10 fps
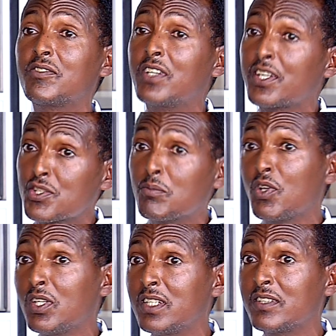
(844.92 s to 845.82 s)
very
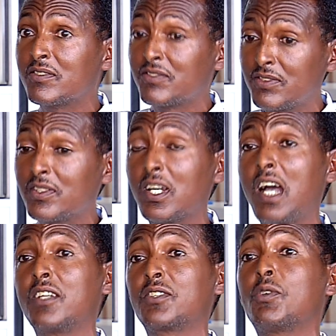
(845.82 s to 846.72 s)
small
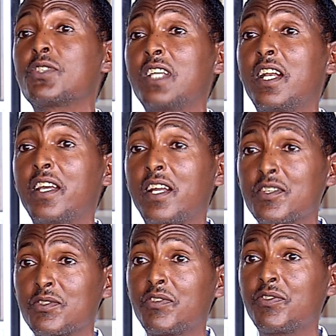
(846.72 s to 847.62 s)
on the coastal
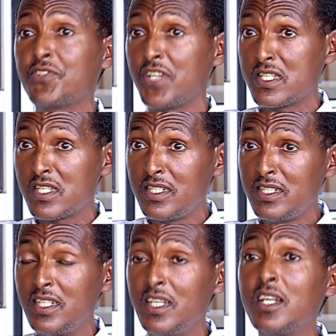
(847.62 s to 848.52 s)
areas of Shenzhen.
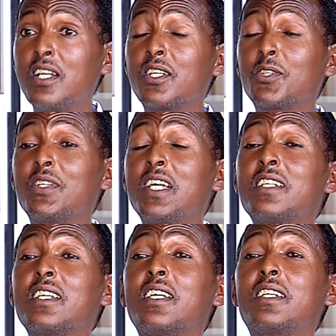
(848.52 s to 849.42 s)
Today,
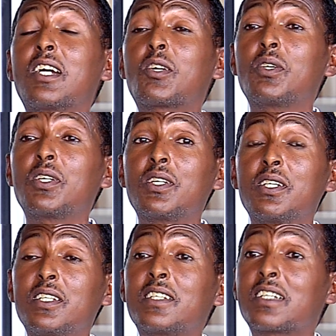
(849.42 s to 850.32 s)

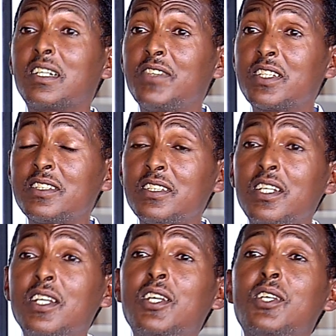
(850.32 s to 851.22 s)
it covers
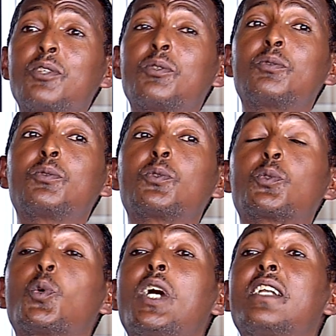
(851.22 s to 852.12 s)

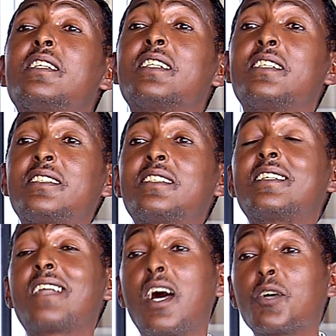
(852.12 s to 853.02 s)

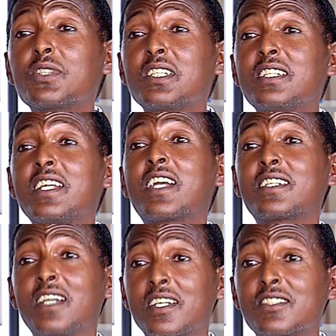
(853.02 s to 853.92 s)
200,000
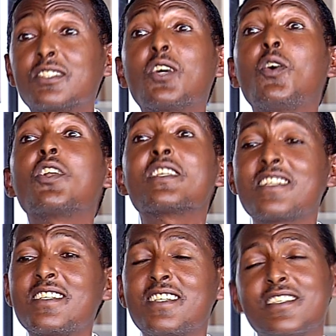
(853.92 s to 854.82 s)
hectares. The whole
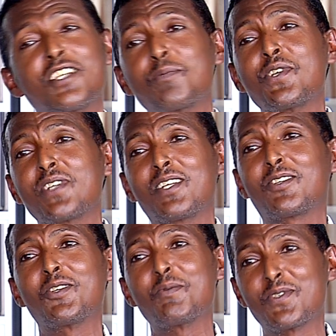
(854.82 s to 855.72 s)
city is a special
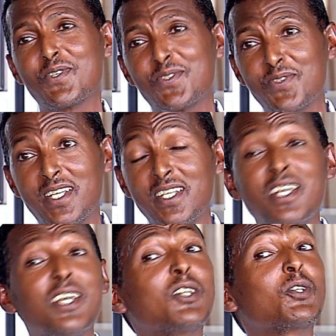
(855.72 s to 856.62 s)
economic zone today.
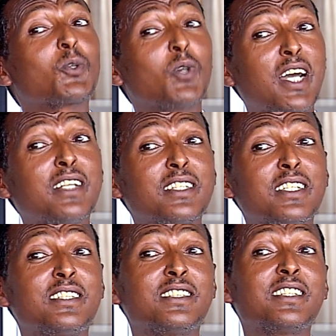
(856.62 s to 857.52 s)

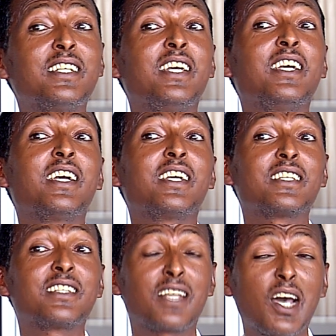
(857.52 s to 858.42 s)

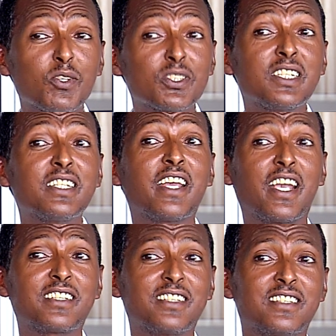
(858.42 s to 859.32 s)
200,000
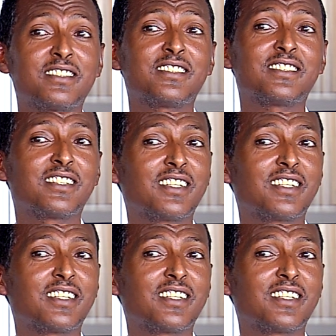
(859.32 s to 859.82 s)
hectares.